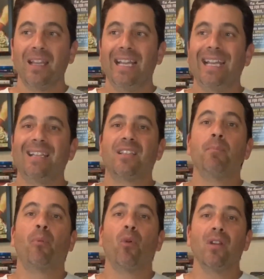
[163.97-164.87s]
It's
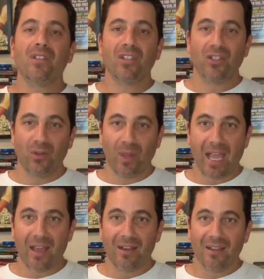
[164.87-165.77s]
important to do
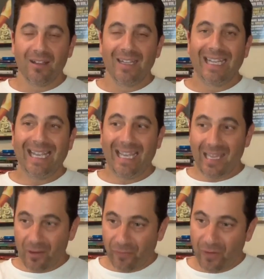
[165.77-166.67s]
that
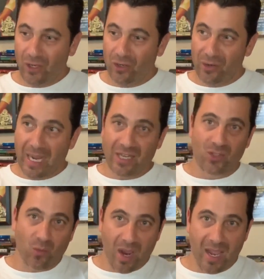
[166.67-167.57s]
if your next
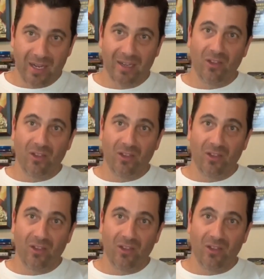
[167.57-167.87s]
ride,